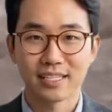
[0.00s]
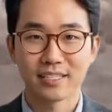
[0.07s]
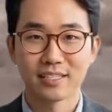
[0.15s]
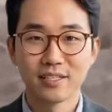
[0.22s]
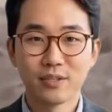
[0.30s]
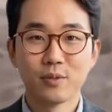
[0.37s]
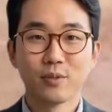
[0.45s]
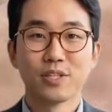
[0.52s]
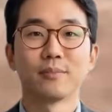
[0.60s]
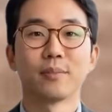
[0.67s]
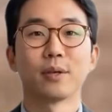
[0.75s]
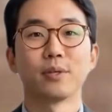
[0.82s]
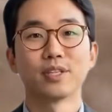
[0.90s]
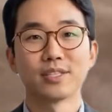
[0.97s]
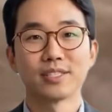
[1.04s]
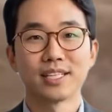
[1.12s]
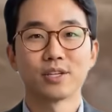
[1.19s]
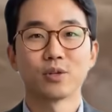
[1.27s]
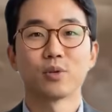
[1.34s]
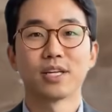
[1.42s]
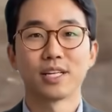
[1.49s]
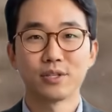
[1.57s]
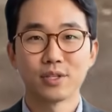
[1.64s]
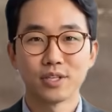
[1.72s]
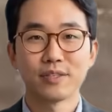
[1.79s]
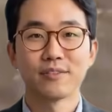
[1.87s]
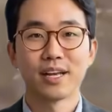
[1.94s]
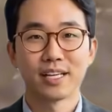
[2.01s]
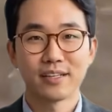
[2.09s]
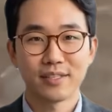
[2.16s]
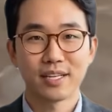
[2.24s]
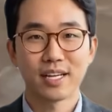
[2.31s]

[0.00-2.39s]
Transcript: just halt the target, it obliterated them.